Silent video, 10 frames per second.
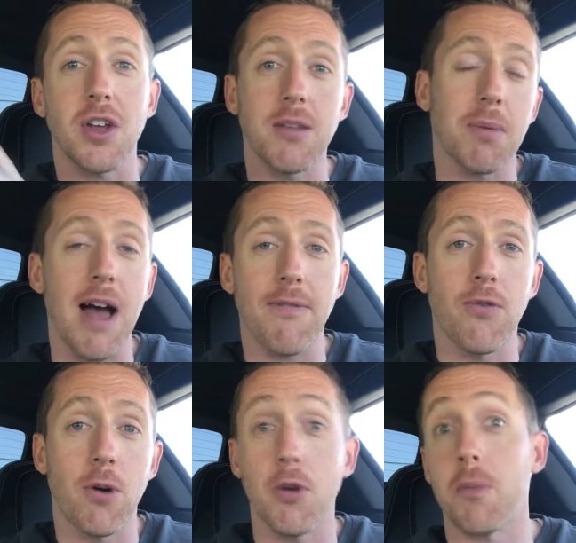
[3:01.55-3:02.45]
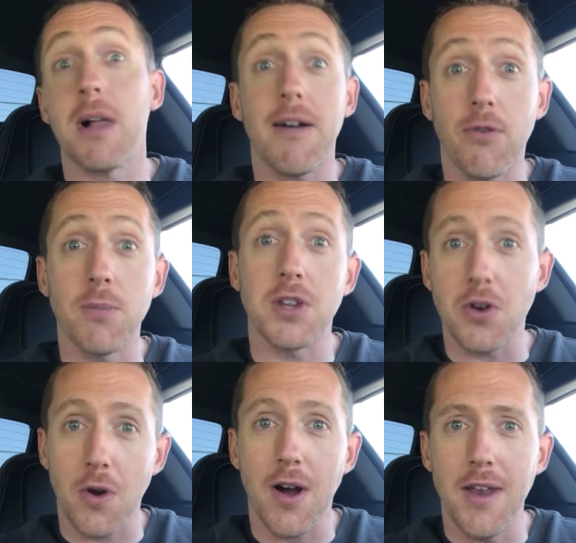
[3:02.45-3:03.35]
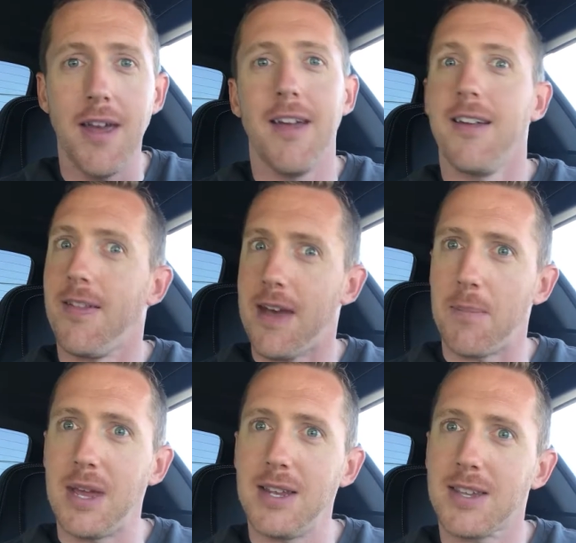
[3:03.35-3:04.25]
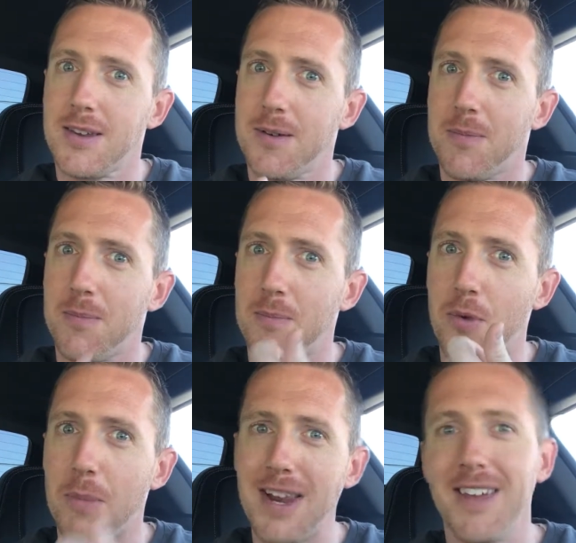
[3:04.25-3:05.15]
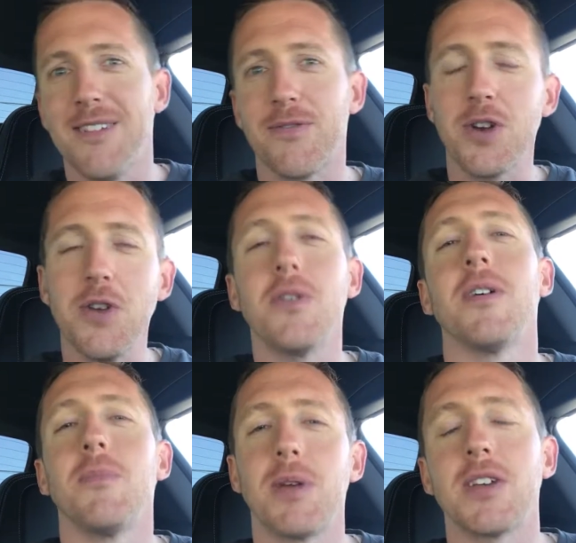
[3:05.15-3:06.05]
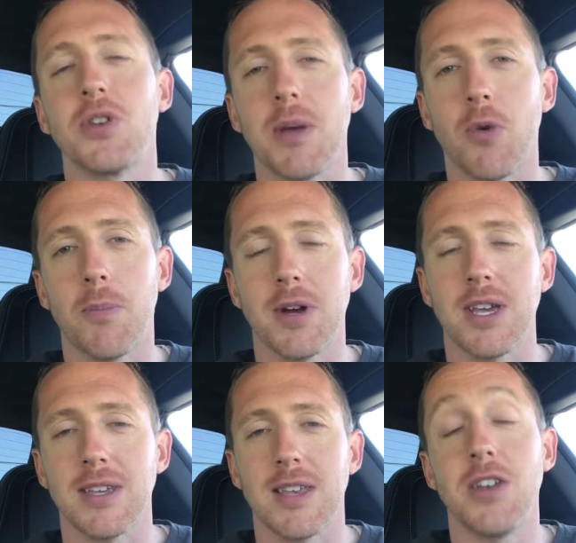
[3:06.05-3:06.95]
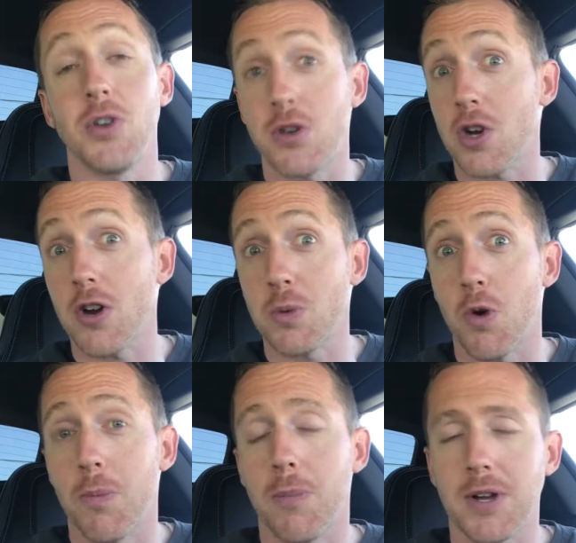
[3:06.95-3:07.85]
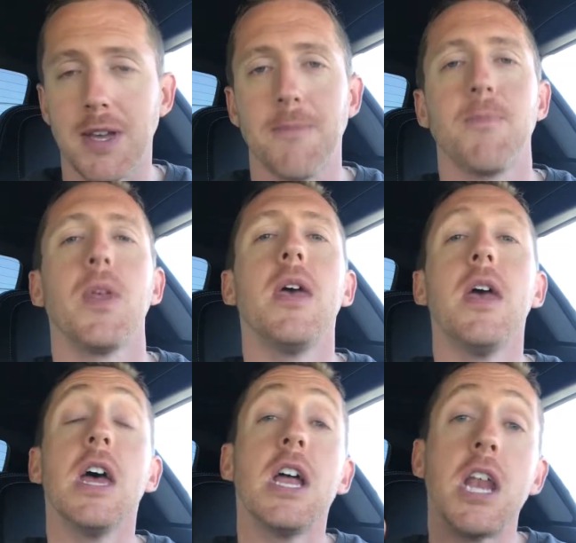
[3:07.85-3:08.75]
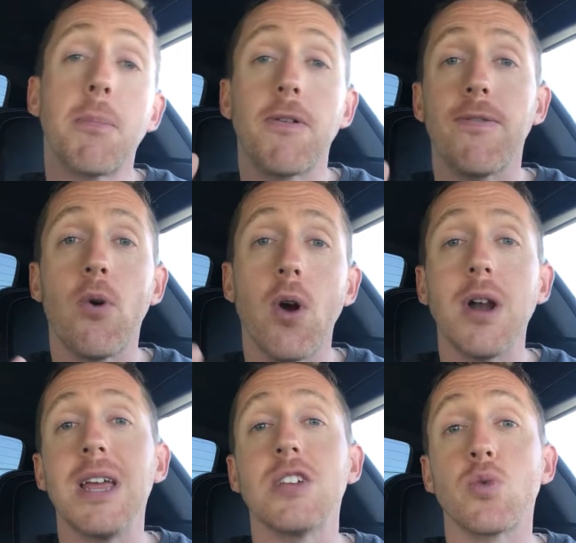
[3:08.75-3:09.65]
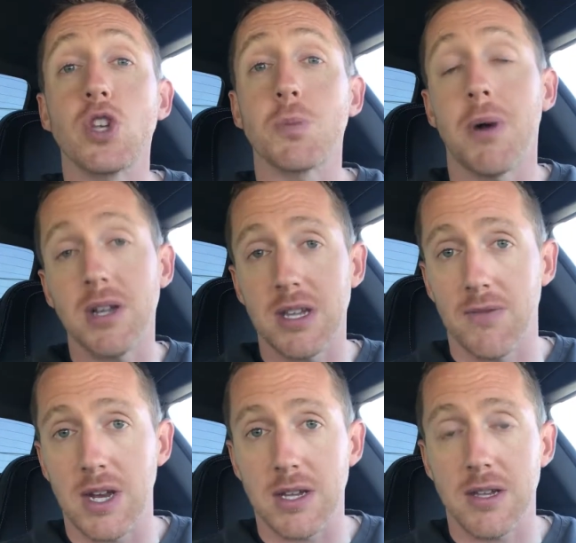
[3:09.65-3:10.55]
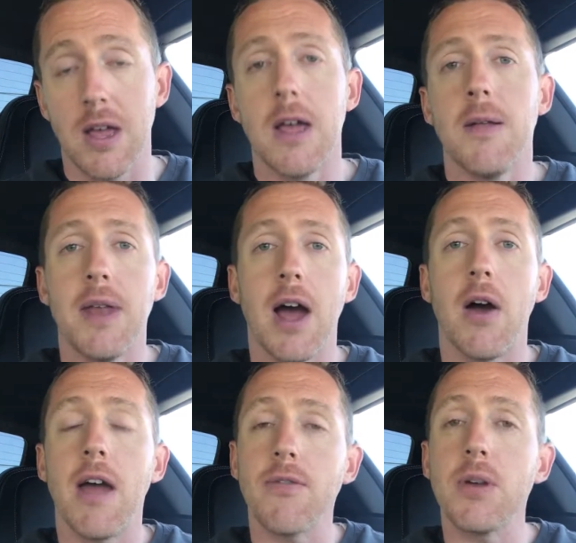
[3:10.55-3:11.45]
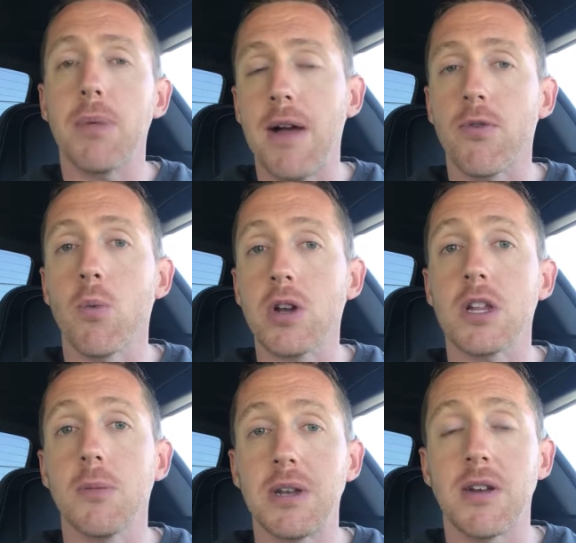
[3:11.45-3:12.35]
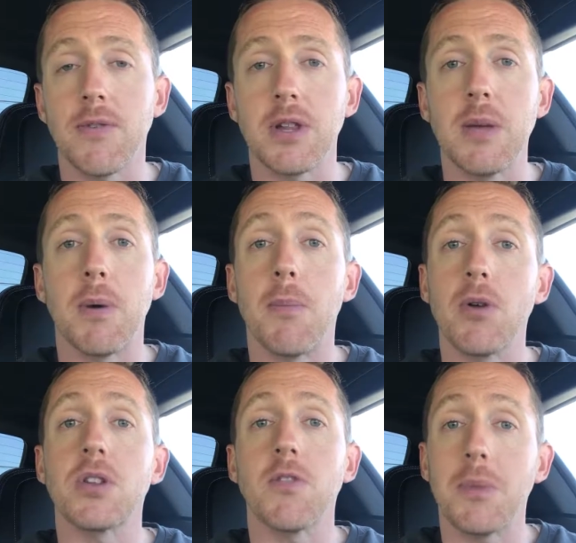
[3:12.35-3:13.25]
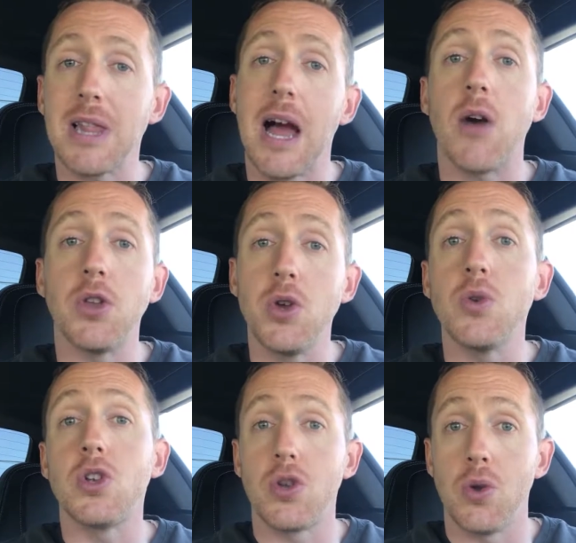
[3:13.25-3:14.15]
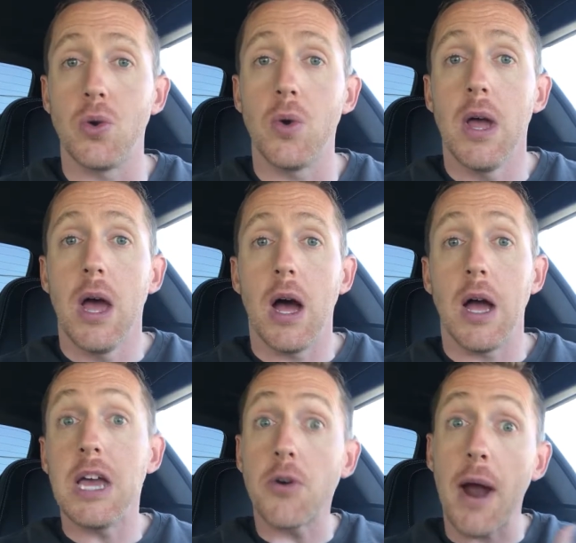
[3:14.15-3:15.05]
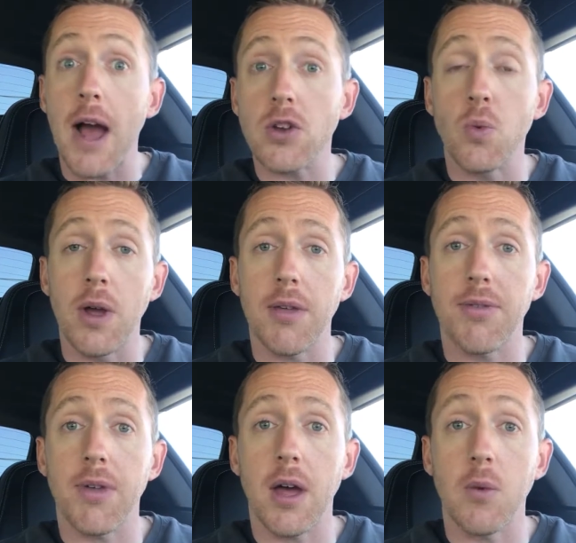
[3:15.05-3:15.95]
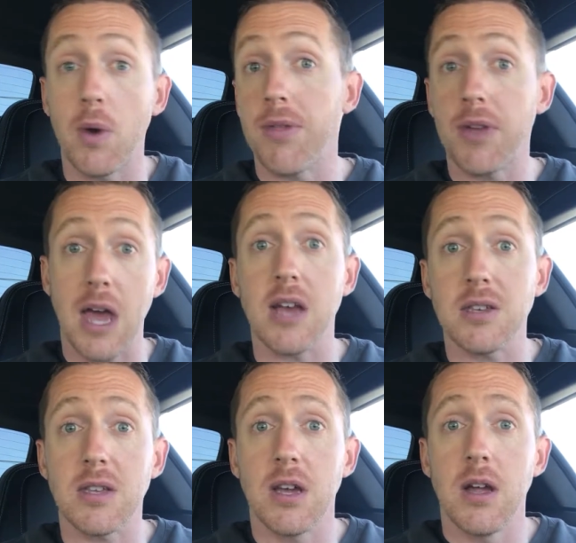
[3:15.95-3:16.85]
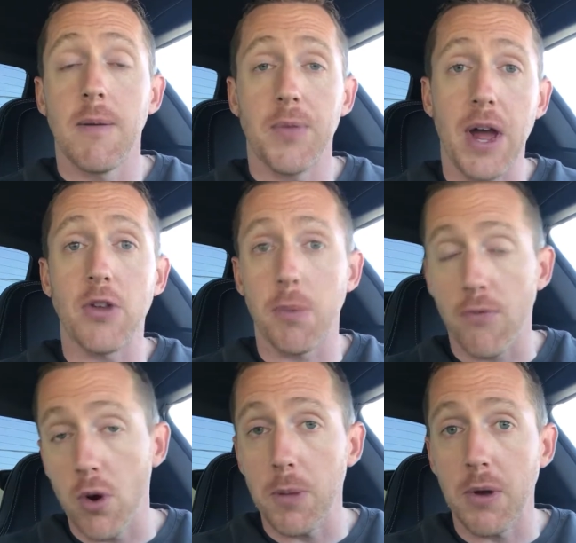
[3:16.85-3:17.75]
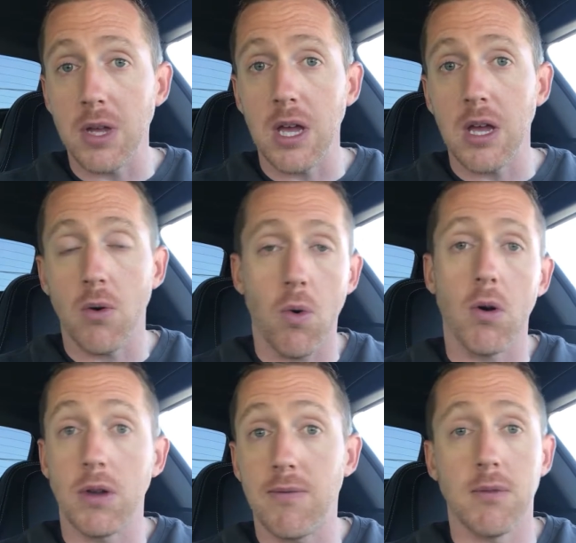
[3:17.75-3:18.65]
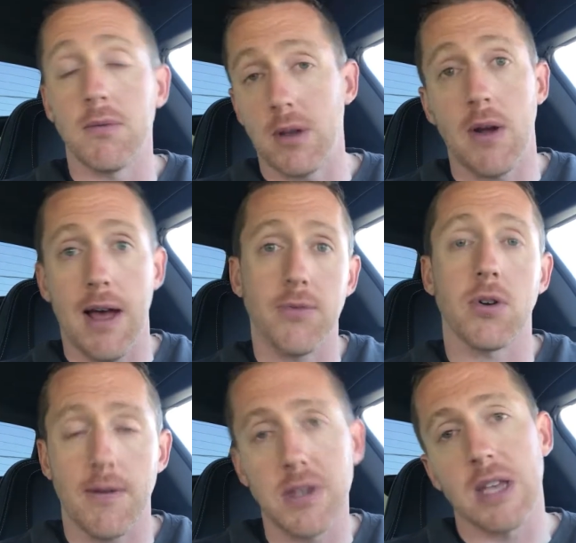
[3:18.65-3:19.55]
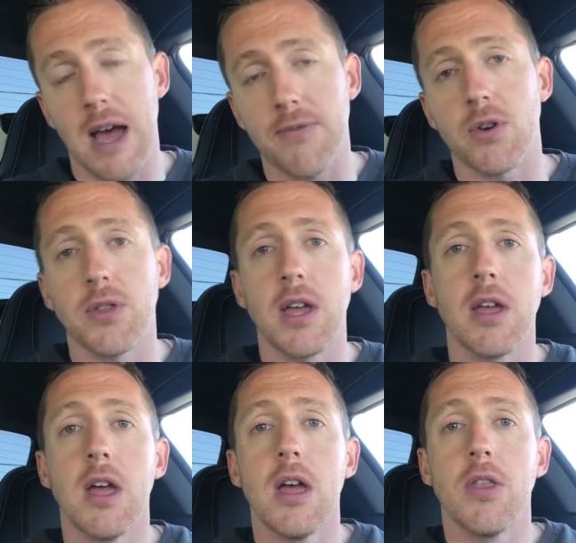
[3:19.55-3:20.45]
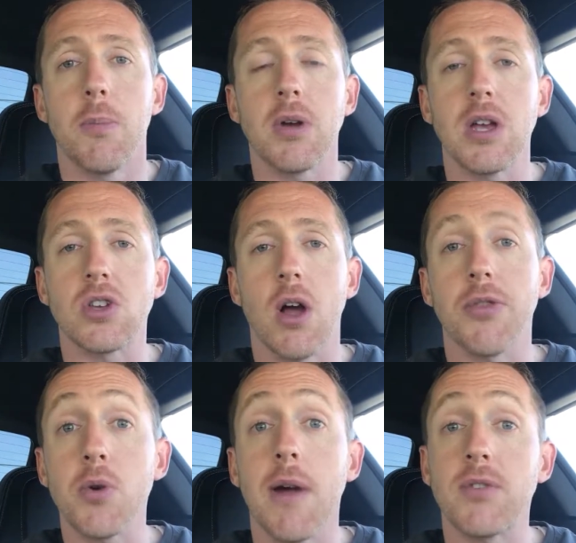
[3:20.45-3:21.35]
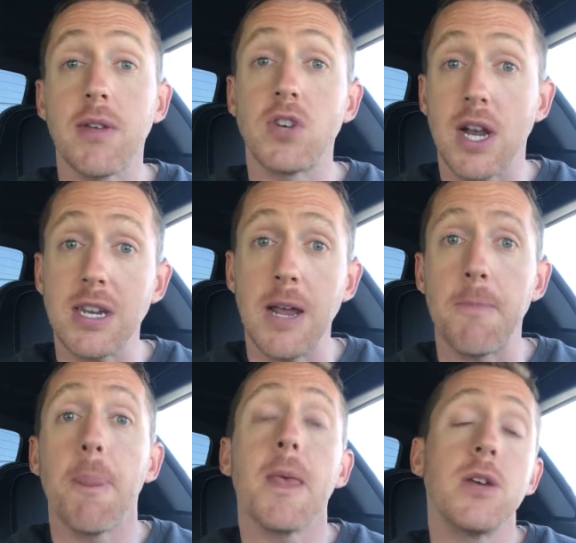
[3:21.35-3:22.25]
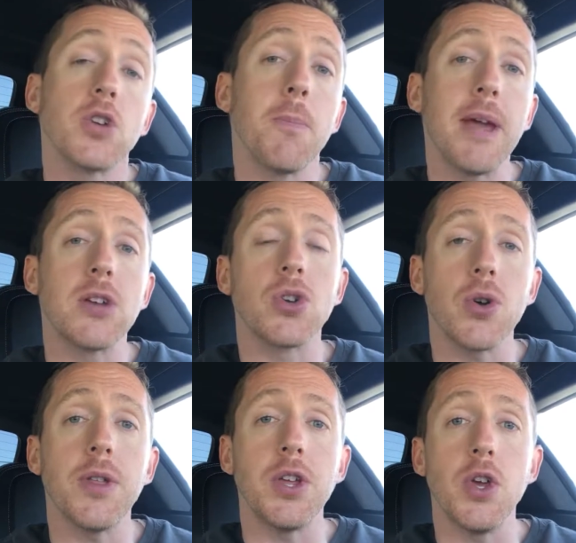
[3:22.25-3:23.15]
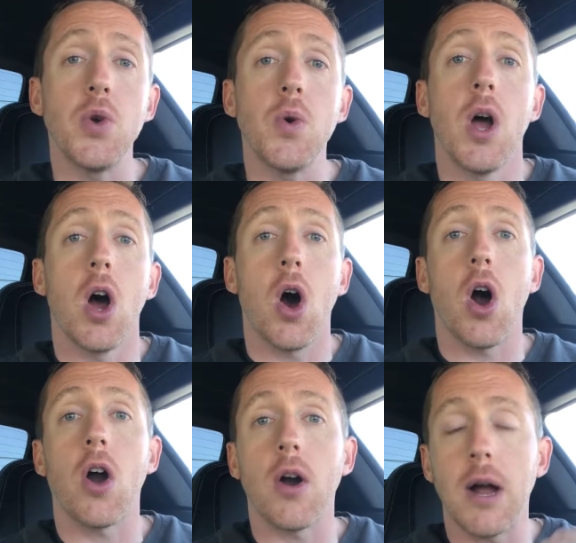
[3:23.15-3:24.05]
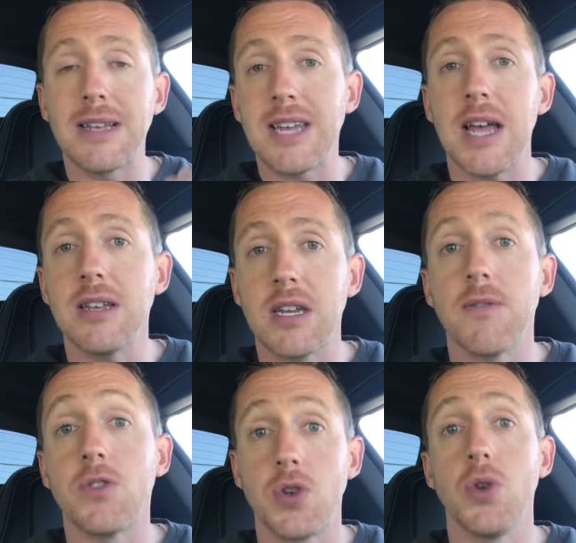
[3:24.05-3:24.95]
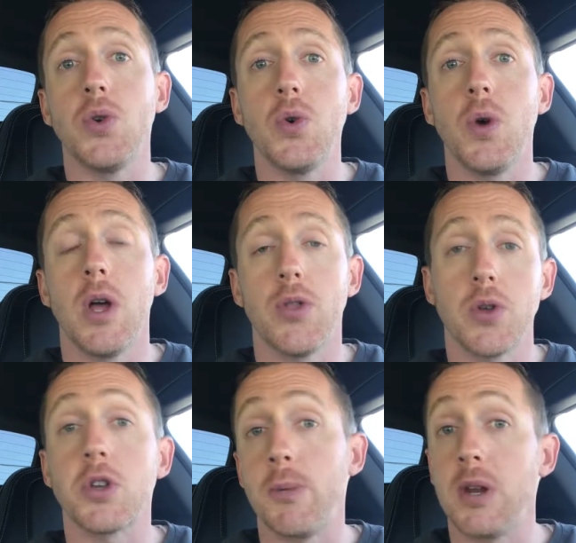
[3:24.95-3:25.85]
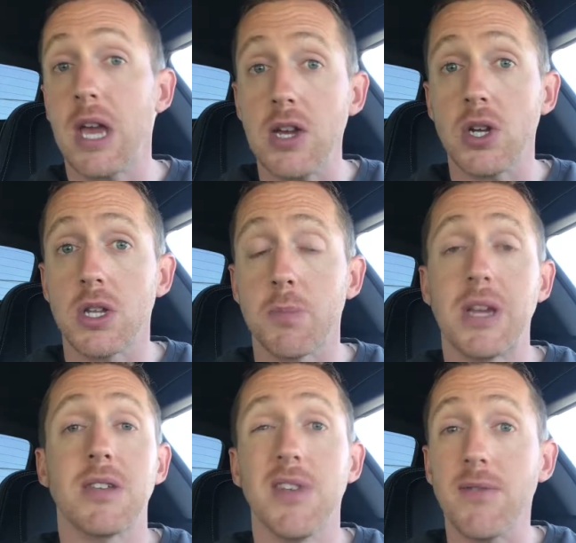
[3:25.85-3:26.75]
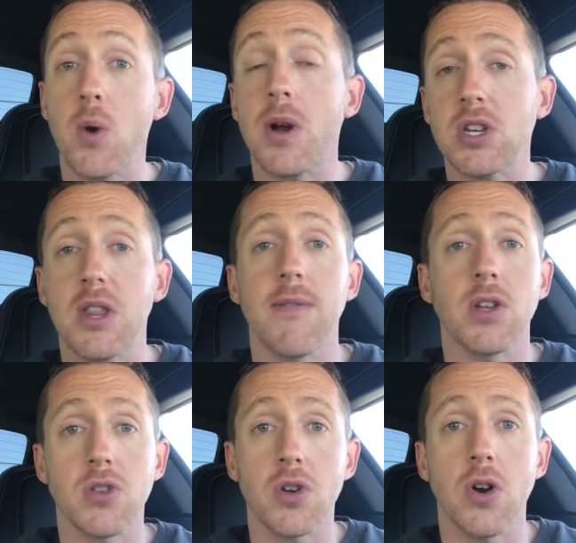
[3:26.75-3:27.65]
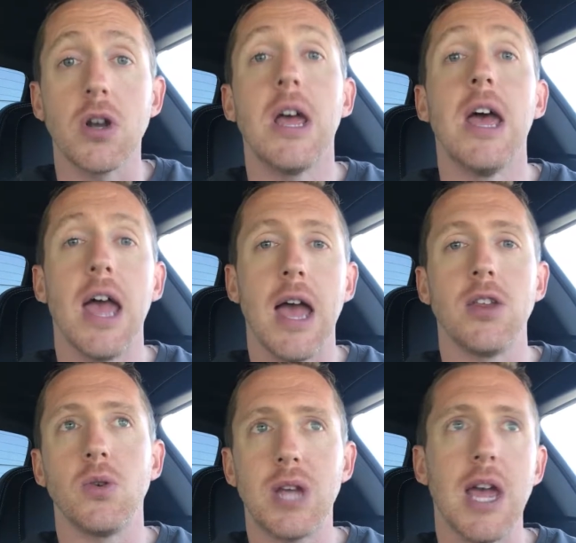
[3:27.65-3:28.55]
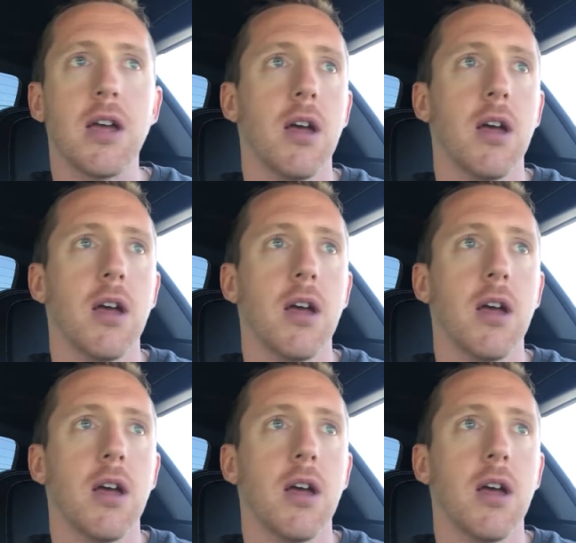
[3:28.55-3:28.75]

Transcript: on the platform or the platforms that you're on. That means more money for you because you get more bookings and you can charge more per booking. Number 4 is responsiveness. Now, every platform works a little bit differently, but most of them allow you to interact with the guest, either before the booking or even after the booking has gone through, after they've checked in. So make sure that you are attentive to those communications, because if they have a question, they have a concern, and you take